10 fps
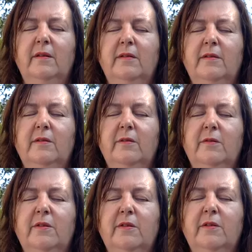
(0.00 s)
Soul
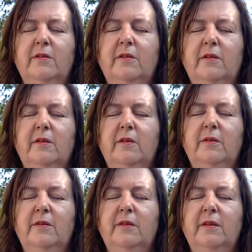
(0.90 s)
star
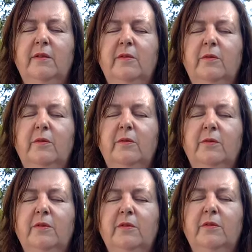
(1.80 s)
closing, your
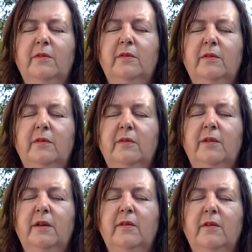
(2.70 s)
causal
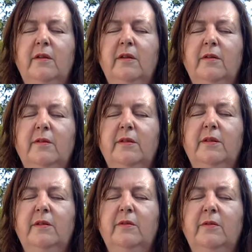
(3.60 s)
chakra closing,
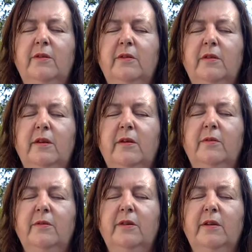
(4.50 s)
your
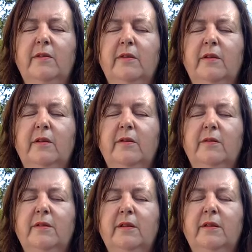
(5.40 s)
crown chakra
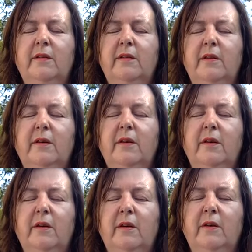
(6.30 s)
closing,
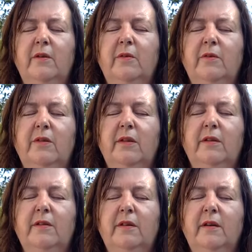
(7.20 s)
your
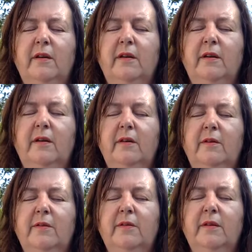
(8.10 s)
third eye
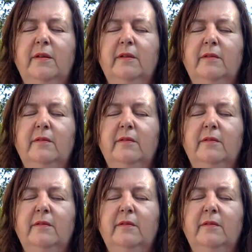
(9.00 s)
closing,